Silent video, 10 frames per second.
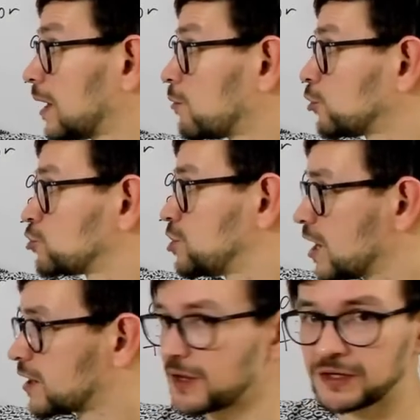I want to
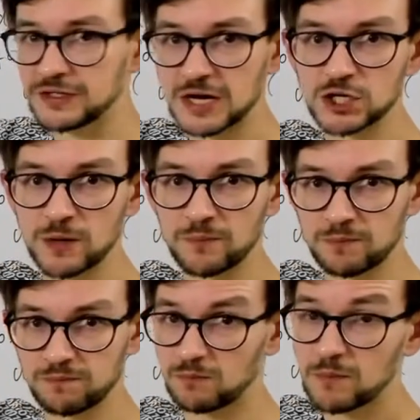check that it's actually,
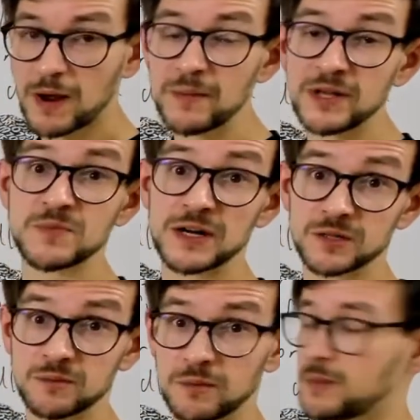maybe it's
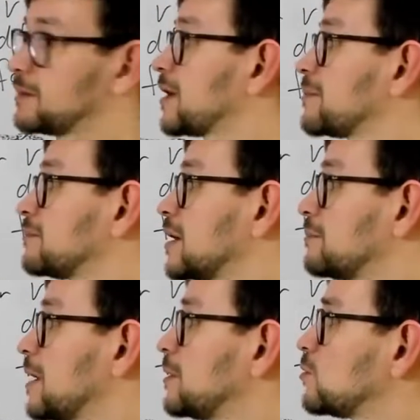better,
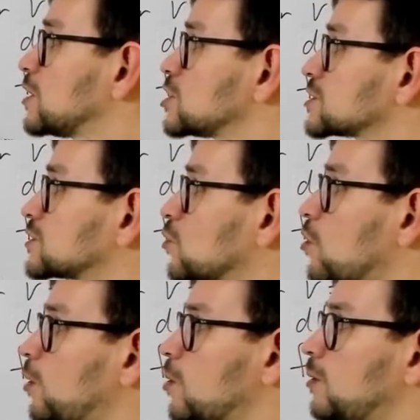maybe we're just
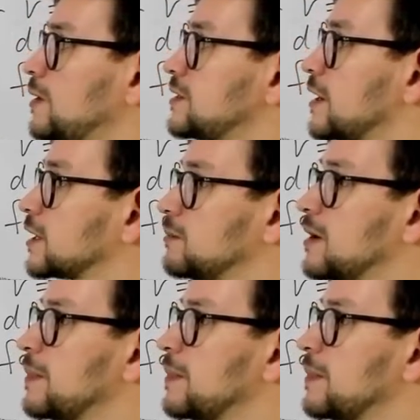always lucky.